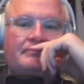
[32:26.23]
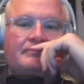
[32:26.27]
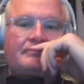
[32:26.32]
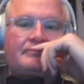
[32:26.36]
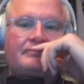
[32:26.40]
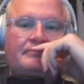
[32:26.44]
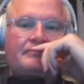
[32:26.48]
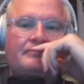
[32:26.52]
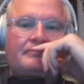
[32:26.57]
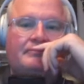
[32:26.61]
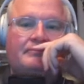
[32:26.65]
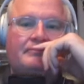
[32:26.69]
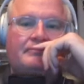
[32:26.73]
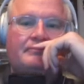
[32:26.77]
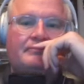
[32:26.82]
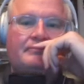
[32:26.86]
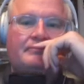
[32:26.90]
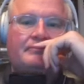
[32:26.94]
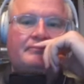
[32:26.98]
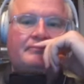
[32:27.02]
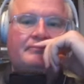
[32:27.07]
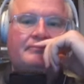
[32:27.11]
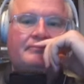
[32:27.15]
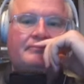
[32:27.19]

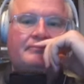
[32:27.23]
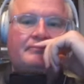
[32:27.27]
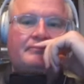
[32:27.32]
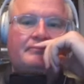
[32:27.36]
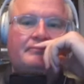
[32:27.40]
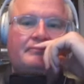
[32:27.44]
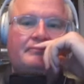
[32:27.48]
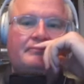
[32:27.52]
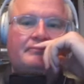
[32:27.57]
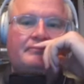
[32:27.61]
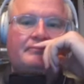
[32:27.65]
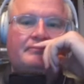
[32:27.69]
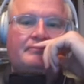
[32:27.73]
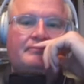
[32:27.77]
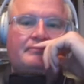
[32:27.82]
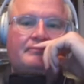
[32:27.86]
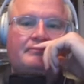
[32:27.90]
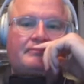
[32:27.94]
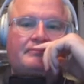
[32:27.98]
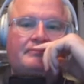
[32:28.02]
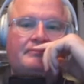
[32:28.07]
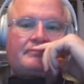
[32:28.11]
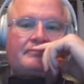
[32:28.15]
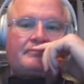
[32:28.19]

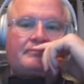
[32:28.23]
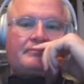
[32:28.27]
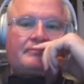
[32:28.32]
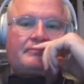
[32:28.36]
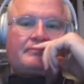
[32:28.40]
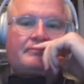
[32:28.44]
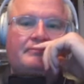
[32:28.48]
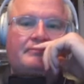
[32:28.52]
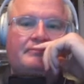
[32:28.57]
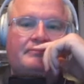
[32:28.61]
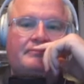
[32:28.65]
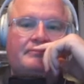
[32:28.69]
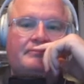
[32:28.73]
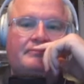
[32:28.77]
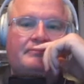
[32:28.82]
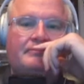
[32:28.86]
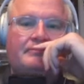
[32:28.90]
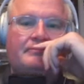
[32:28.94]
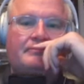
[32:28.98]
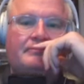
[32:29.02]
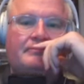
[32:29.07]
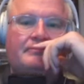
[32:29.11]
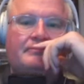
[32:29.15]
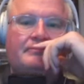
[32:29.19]

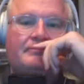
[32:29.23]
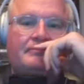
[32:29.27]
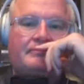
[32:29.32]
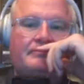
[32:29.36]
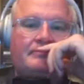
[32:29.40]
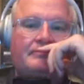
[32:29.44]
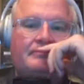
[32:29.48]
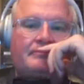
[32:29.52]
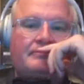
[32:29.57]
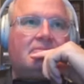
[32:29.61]
The person shown says nothing.